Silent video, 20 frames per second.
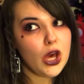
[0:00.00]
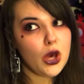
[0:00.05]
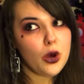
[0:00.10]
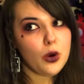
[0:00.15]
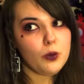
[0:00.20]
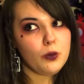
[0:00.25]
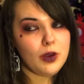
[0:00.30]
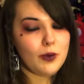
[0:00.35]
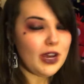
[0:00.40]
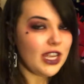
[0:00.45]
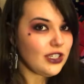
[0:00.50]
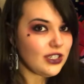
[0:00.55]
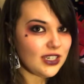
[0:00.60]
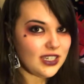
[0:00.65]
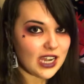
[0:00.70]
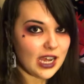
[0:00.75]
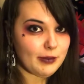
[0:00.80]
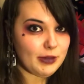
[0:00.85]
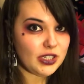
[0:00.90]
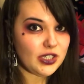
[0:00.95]
We went to
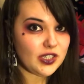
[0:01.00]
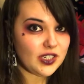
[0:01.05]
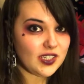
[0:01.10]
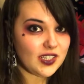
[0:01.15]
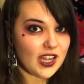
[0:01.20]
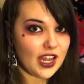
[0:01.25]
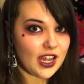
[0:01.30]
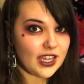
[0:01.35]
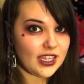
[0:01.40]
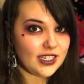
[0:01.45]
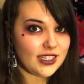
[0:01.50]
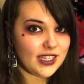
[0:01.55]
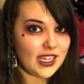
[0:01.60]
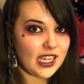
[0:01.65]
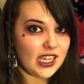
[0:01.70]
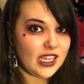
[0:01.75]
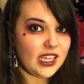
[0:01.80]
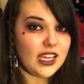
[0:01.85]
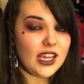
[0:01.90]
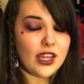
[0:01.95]
Damage
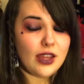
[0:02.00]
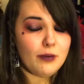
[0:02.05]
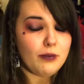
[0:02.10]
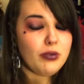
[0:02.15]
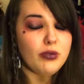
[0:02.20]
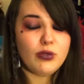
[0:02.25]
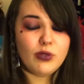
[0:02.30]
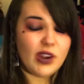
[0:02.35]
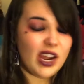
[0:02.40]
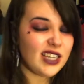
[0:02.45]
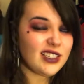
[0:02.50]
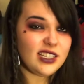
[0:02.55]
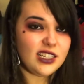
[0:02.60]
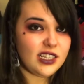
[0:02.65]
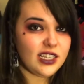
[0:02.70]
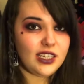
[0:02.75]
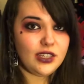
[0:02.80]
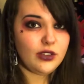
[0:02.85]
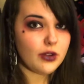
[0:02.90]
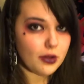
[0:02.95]
Society,
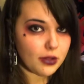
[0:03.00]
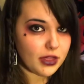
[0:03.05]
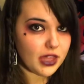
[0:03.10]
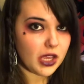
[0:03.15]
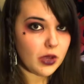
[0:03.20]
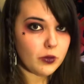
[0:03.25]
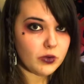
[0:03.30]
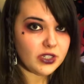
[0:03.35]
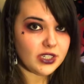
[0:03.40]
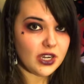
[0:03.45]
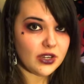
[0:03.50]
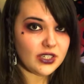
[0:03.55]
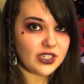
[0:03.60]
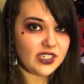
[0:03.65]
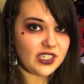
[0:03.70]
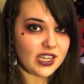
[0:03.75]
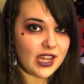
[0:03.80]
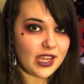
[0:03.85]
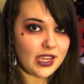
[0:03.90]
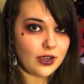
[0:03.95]
practically nothing was on
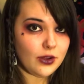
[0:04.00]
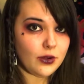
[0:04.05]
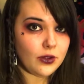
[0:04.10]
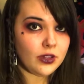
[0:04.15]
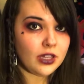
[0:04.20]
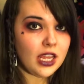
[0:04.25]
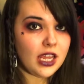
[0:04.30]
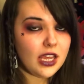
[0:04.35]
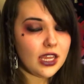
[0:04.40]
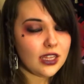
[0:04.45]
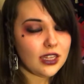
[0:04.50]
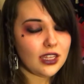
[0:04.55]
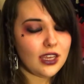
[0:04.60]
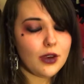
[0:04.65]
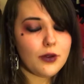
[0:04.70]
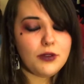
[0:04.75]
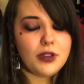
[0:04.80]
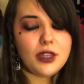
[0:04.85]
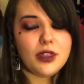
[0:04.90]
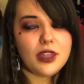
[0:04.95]
sale. The
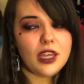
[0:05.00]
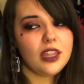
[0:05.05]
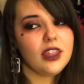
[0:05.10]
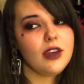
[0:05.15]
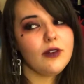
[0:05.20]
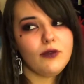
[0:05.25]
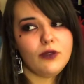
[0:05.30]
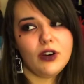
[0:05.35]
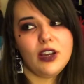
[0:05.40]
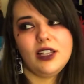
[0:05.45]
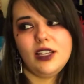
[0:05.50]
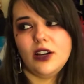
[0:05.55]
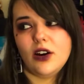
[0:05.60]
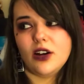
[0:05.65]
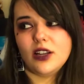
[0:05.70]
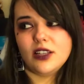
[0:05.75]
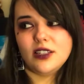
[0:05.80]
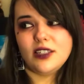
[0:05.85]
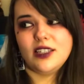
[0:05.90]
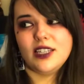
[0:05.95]
only thing they've really got
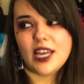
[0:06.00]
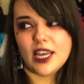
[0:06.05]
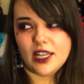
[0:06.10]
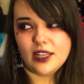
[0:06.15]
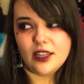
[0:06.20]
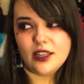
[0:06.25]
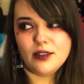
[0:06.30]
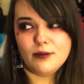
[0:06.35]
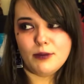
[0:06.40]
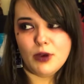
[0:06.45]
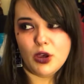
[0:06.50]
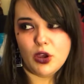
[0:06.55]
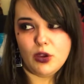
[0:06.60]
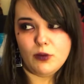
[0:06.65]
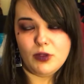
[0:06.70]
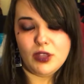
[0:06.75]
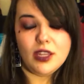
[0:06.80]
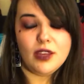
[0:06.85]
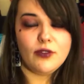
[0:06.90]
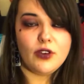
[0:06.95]
on sale at the
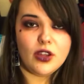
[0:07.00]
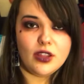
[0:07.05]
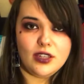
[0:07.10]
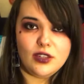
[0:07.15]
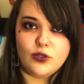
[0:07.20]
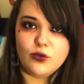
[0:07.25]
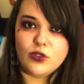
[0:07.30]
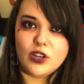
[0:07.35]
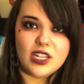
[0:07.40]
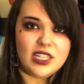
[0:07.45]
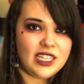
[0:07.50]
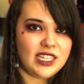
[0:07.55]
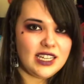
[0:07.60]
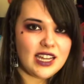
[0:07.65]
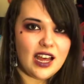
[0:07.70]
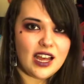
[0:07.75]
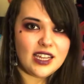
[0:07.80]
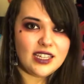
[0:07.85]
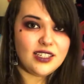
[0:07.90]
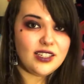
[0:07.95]
moment, they've got this really
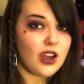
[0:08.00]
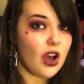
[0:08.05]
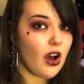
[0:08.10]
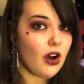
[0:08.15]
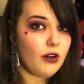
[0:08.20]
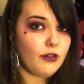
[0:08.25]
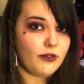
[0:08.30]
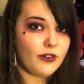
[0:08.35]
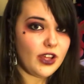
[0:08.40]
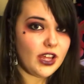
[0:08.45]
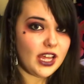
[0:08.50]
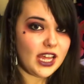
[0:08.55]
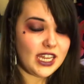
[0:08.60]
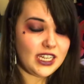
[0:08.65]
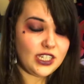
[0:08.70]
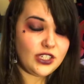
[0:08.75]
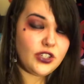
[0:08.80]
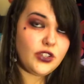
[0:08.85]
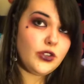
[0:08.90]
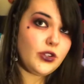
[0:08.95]
nice offer and
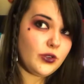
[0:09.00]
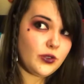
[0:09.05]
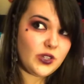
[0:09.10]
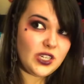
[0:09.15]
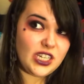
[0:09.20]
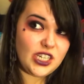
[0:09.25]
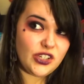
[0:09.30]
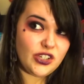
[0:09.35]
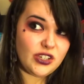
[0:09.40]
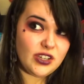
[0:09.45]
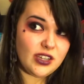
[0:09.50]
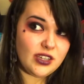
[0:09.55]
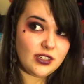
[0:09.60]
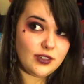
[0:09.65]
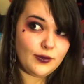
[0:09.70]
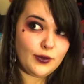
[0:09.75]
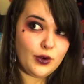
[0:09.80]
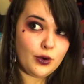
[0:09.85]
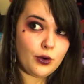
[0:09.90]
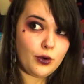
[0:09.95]
it's 2 t-shirts
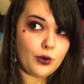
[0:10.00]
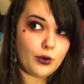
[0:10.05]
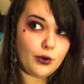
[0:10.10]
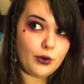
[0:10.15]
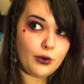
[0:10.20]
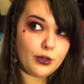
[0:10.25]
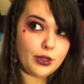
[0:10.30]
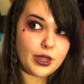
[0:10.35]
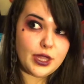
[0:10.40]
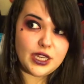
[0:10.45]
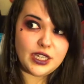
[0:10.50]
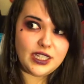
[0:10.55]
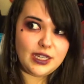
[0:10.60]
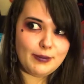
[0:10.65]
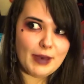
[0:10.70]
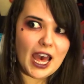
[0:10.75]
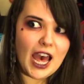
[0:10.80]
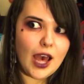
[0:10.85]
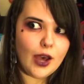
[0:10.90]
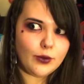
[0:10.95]
for
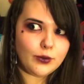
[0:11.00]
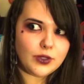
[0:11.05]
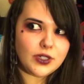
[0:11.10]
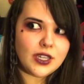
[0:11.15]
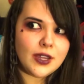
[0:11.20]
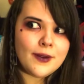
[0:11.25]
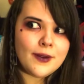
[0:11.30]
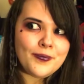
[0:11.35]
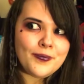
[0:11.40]
£30.